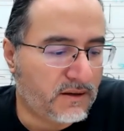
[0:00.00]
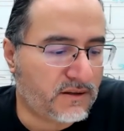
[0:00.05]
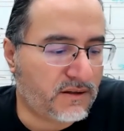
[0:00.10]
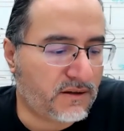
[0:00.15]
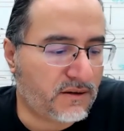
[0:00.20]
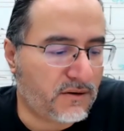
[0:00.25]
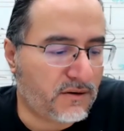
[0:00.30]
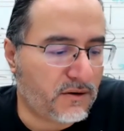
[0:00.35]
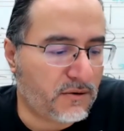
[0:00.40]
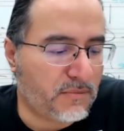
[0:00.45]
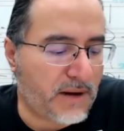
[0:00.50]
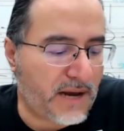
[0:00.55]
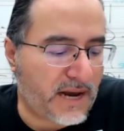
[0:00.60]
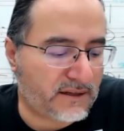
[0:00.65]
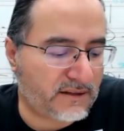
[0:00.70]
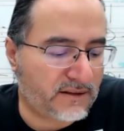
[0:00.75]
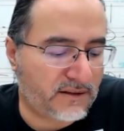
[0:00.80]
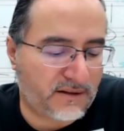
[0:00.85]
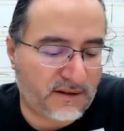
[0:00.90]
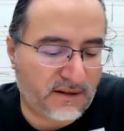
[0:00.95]
So go
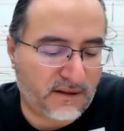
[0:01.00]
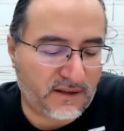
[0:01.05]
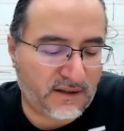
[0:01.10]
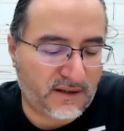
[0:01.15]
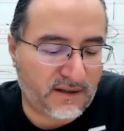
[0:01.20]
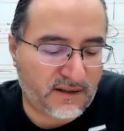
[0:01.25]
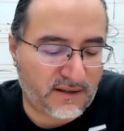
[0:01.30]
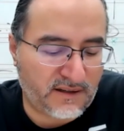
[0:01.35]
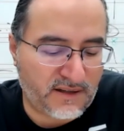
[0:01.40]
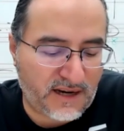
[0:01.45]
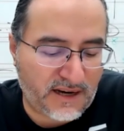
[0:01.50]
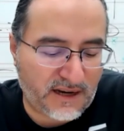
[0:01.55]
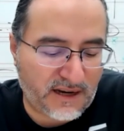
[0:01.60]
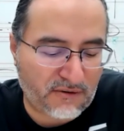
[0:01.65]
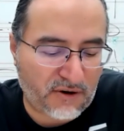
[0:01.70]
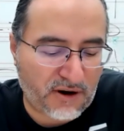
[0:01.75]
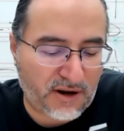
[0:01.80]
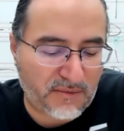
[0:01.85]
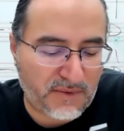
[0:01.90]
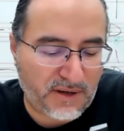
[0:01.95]
back to look at the
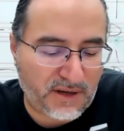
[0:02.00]
diagram